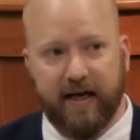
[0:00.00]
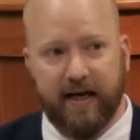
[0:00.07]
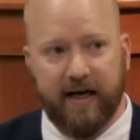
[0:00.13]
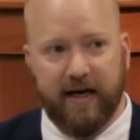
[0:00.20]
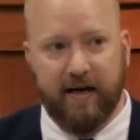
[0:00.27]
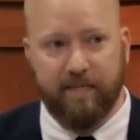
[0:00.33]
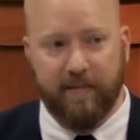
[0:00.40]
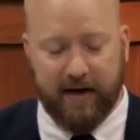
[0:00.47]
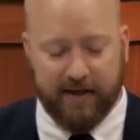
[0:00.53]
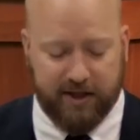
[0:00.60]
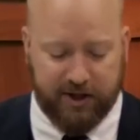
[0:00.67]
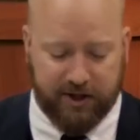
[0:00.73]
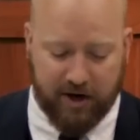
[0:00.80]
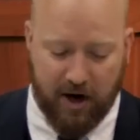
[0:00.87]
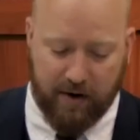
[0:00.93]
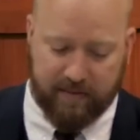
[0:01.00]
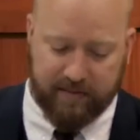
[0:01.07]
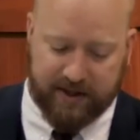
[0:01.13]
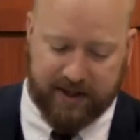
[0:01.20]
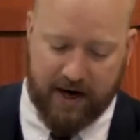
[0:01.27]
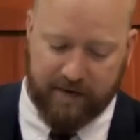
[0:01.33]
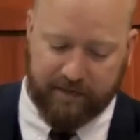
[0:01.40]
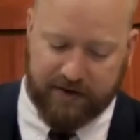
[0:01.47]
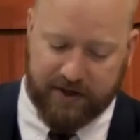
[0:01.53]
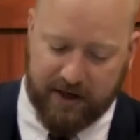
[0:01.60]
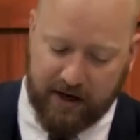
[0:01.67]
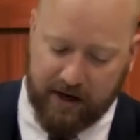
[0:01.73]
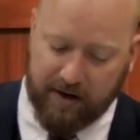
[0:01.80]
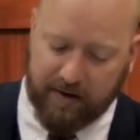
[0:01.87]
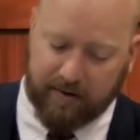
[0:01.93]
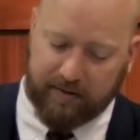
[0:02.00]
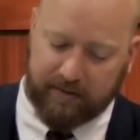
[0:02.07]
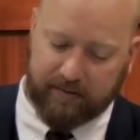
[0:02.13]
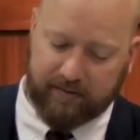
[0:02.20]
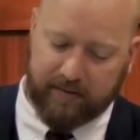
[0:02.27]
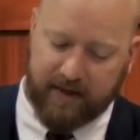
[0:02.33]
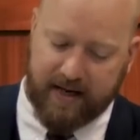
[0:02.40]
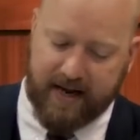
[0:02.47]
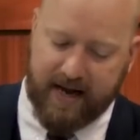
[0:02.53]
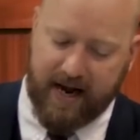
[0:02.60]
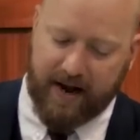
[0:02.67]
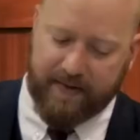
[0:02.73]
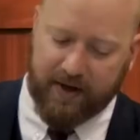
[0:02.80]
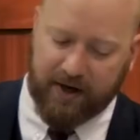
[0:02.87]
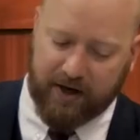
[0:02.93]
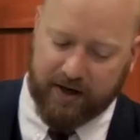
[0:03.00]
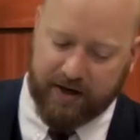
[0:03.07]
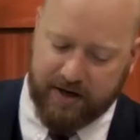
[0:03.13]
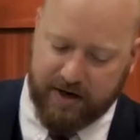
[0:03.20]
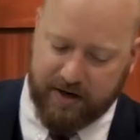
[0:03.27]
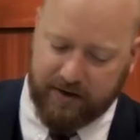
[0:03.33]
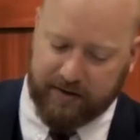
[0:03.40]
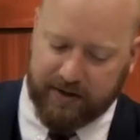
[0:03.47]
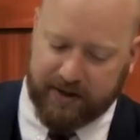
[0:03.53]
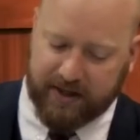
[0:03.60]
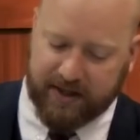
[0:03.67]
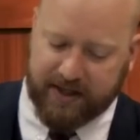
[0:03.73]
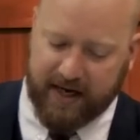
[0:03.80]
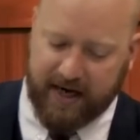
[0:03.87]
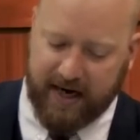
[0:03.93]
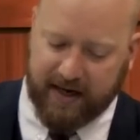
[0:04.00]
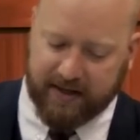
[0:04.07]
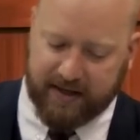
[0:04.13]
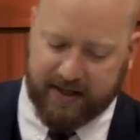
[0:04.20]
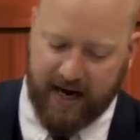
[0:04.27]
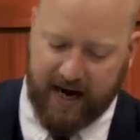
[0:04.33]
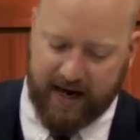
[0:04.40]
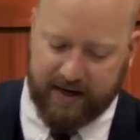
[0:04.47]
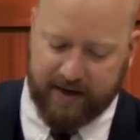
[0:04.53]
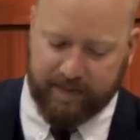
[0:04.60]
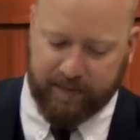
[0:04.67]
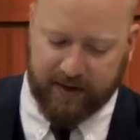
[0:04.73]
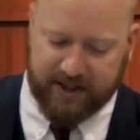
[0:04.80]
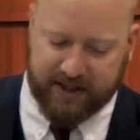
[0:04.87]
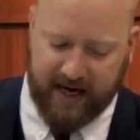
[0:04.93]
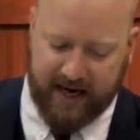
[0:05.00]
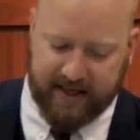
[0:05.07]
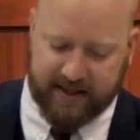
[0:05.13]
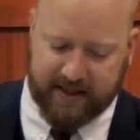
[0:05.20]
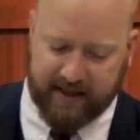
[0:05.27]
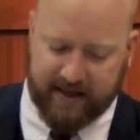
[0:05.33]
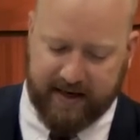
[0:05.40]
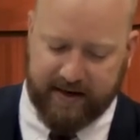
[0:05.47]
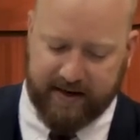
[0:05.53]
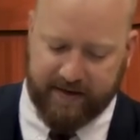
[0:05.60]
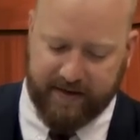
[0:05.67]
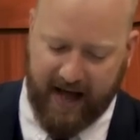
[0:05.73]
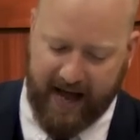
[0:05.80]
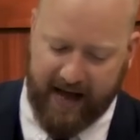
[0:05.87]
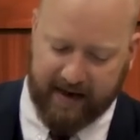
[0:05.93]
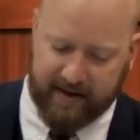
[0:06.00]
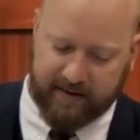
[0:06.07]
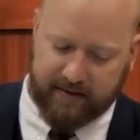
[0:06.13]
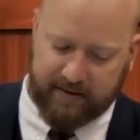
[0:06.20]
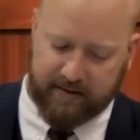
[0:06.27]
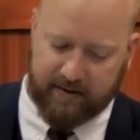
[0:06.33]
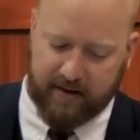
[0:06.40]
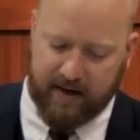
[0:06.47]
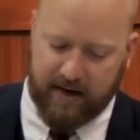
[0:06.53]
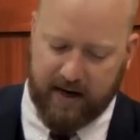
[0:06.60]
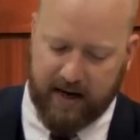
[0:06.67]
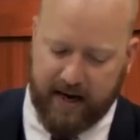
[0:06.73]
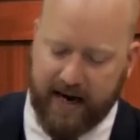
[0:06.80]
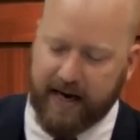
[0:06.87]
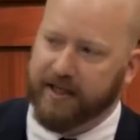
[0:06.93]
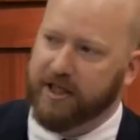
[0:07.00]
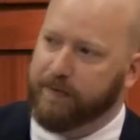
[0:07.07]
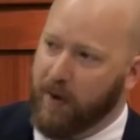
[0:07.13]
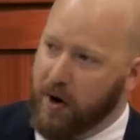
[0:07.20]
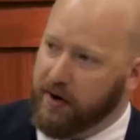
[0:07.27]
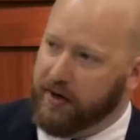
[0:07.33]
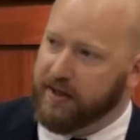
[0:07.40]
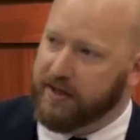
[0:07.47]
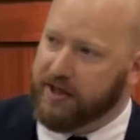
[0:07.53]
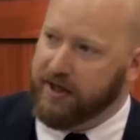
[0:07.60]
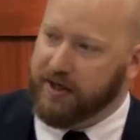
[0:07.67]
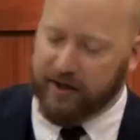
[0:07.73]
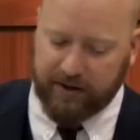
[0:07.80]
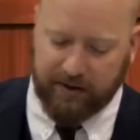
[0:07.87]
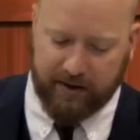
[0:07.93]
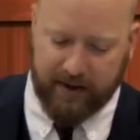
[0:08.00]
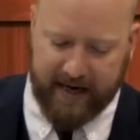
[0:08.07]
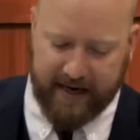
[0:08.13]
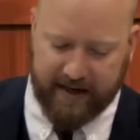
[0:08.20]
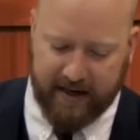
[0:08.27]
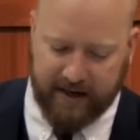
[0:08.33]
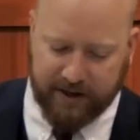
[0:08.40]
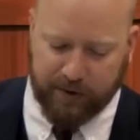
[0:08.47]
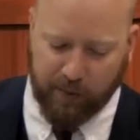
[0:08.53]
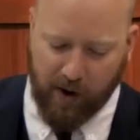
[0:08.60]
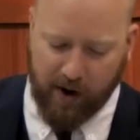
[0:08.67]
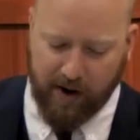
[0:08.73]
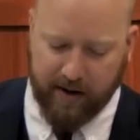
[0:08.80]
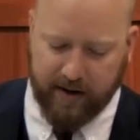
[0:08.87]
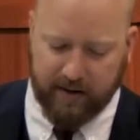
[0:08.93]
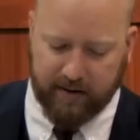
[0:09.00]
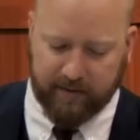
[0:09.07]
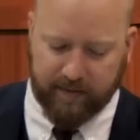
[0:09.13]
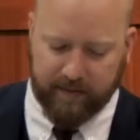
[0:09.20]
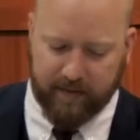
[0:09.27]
He must show himself to you. And the good news is that he has done precisely that. He has spoken to you in his word.